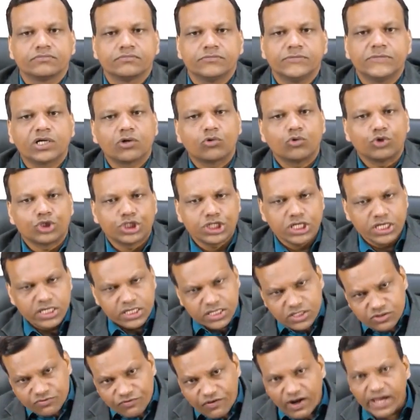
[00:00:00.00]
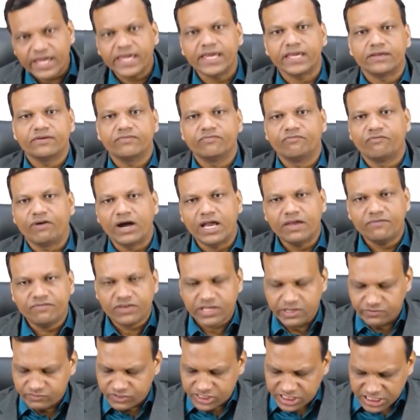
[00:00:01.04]
The question is why? Why we
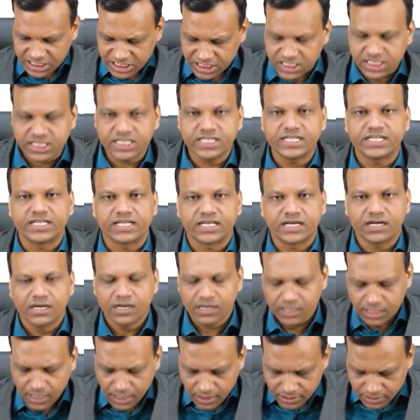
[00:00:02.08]
have changed the drug?